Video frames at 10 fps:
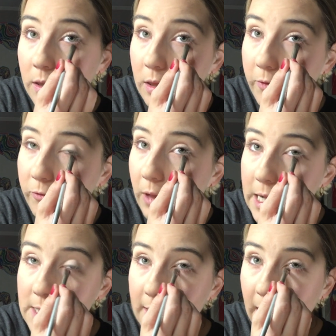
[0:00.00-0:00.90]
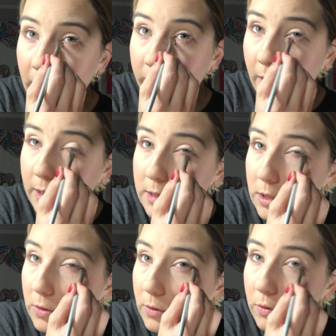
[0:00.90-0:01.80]
the lenses I have are like
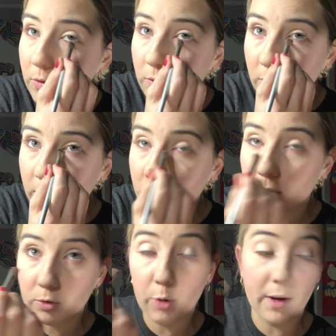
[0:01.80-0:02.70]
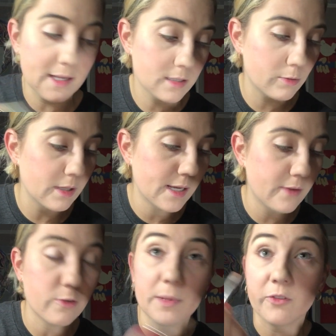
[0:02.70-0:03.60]
too robust really
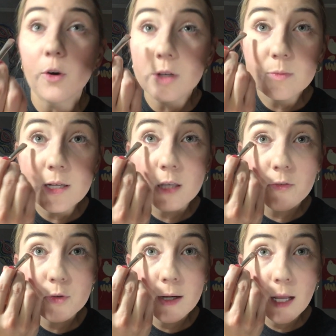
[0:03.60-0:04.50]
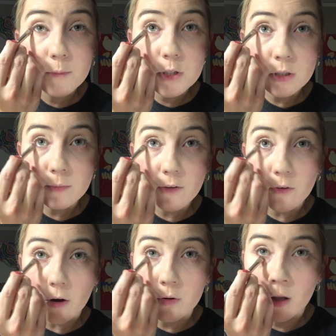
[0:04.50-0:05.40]
for me to focus myself. So right now I'm just using my
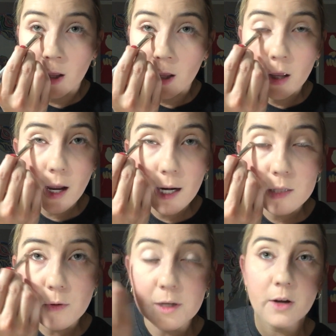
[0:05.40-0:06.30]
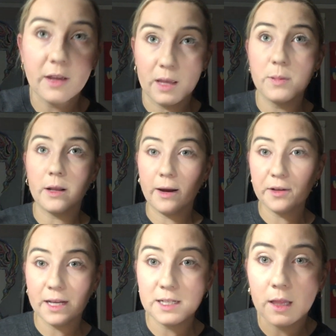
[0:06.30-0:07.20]
phone and it's working okay, but I
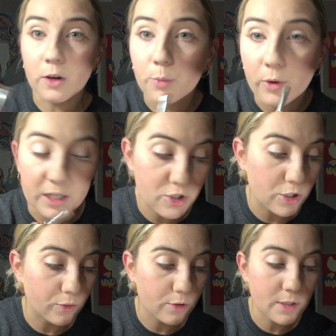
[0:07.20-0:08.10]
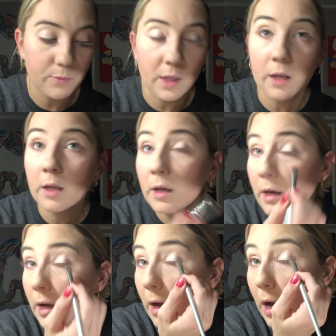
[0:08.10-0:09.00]
would like to get a little point and shoot or something.
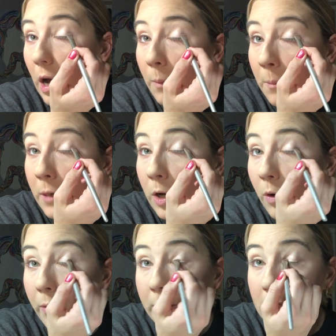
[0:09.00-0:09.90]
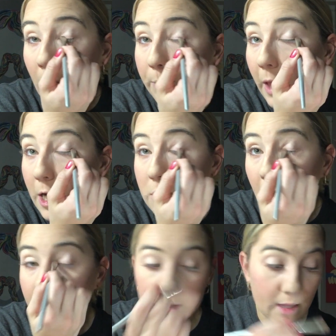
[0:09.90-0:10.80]
I'm going to go on the top lash
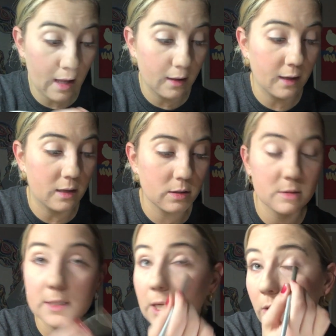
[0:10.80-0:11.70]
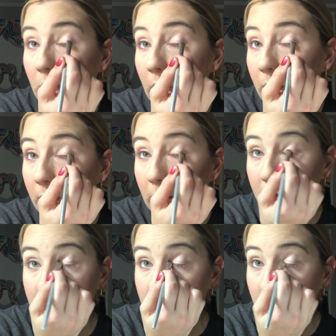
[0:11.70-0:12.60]
line with that like terracotta
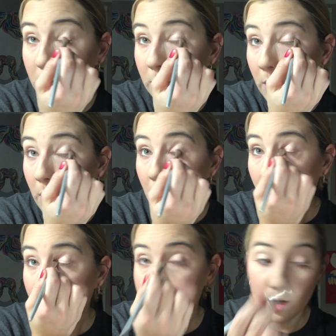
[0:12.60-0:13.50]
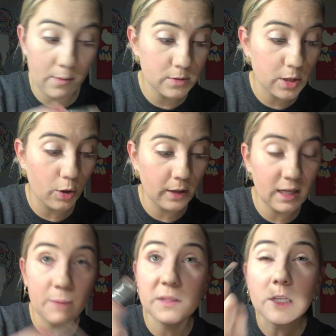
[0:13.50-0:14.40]
color too. Also, I'm totally
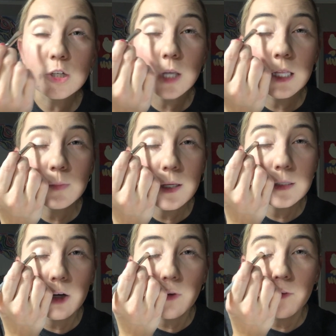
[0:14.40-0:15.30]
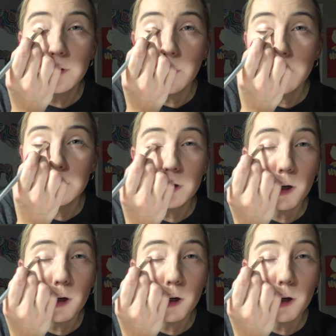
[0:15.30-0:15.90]
naming these shades myself. I have no idea what they're